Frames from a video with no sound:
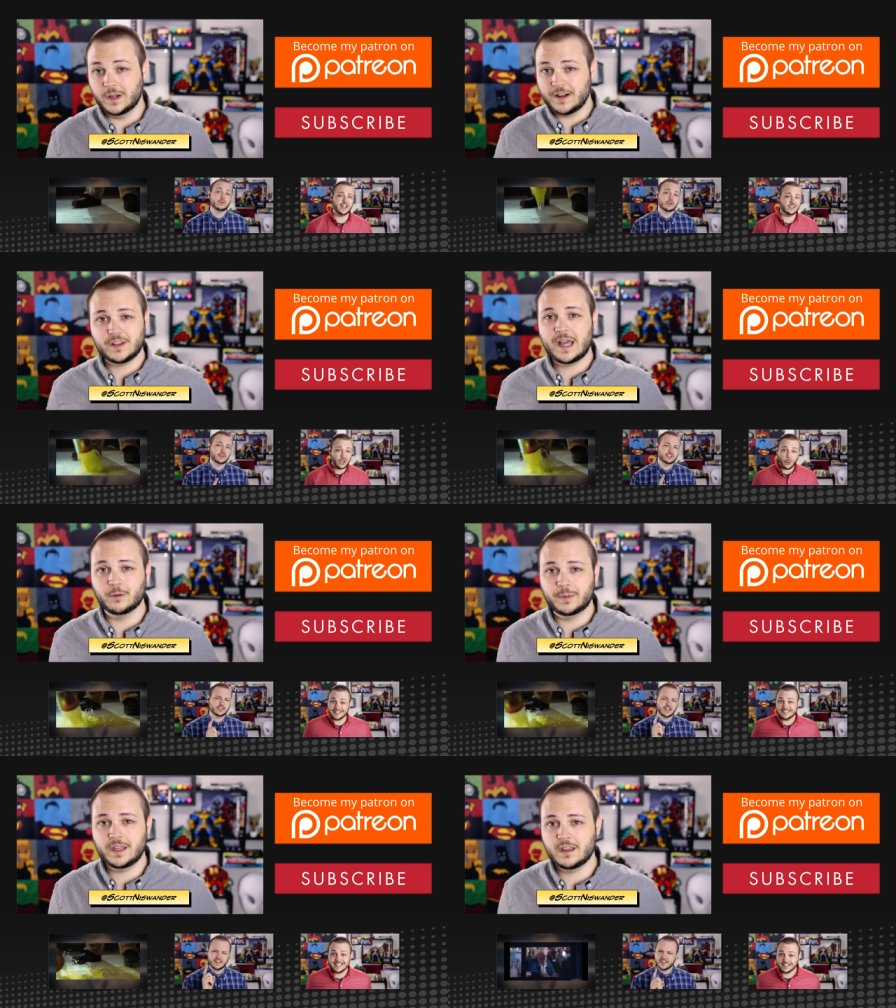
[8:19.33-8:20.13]
whenever that
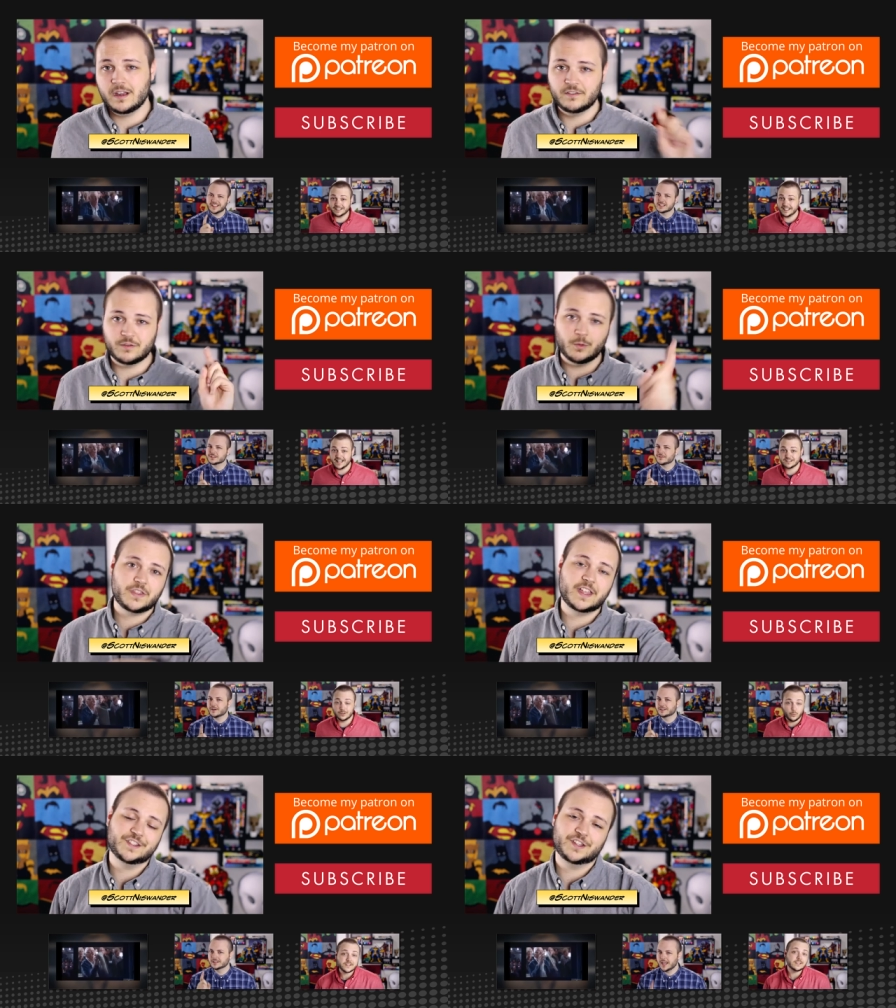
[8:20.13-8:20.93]
will be, for more
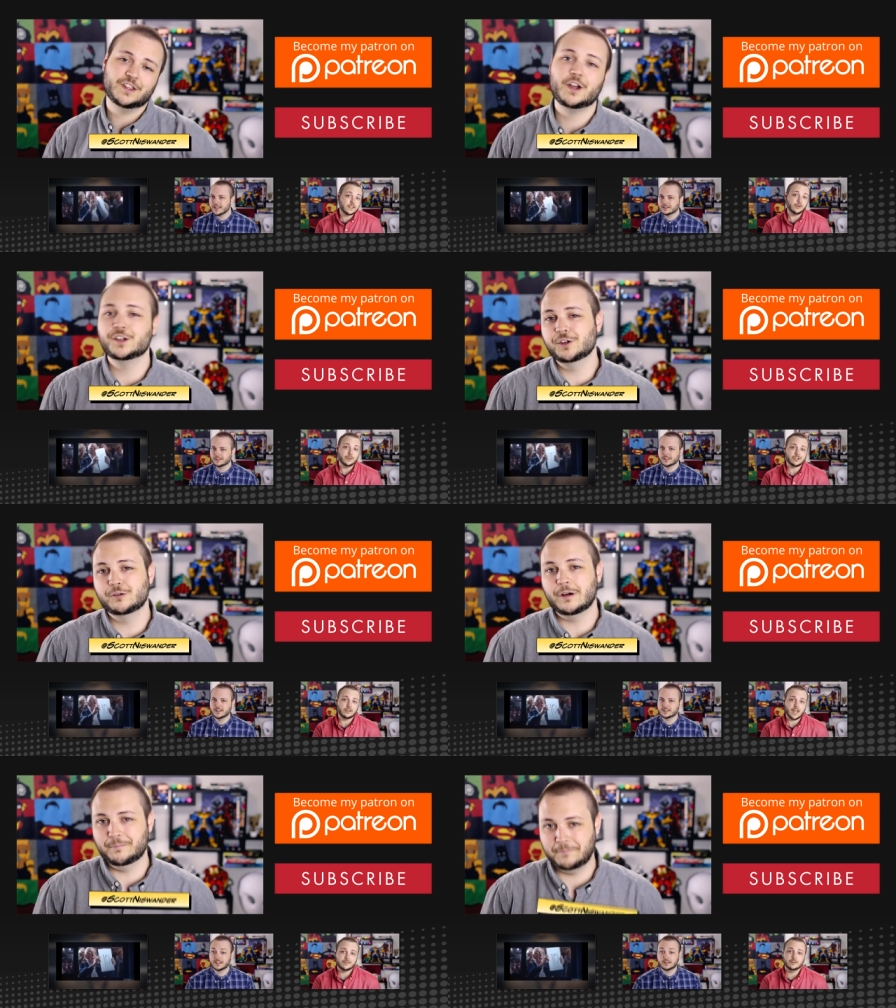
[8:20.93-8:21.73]
things that you thought you
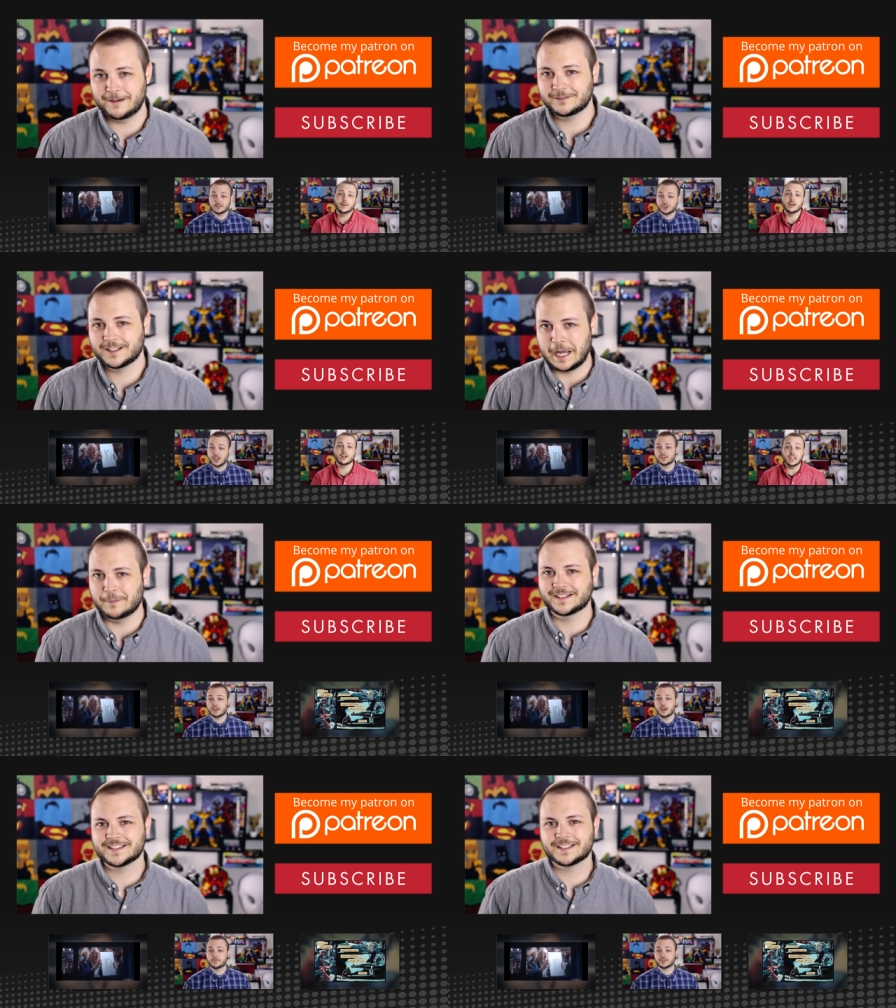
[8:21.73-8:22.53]
knew about
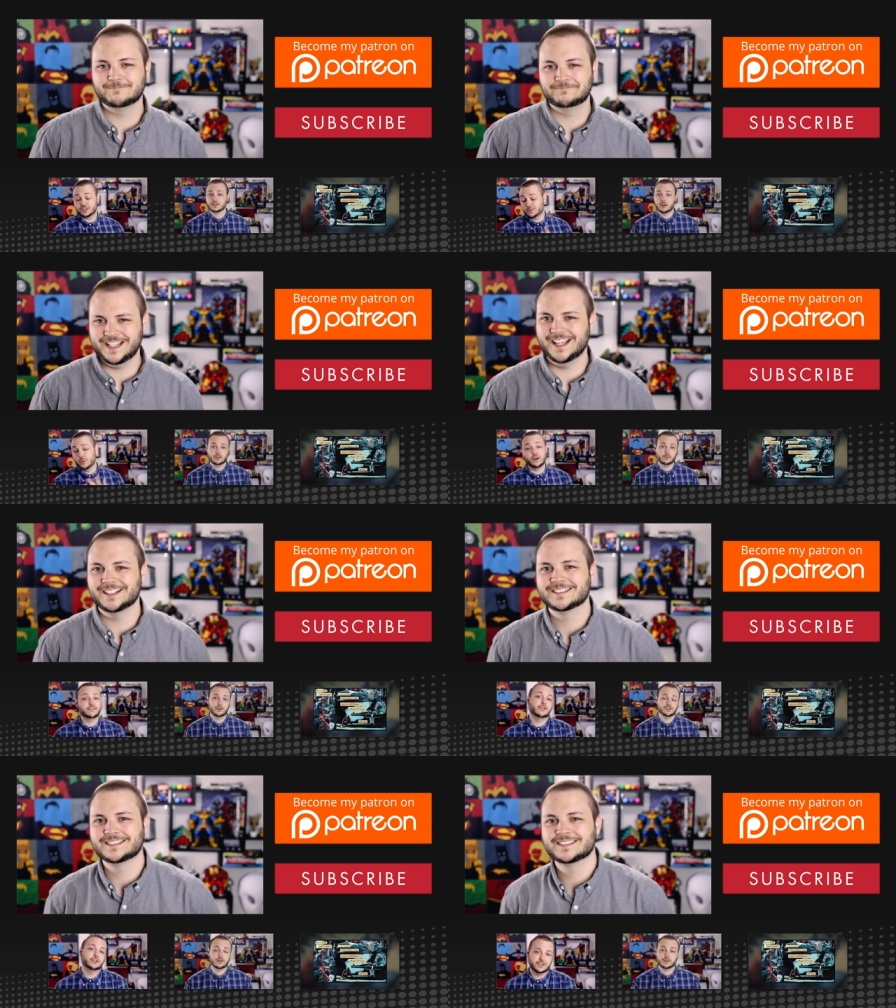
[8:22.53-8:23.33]
comics. See ya.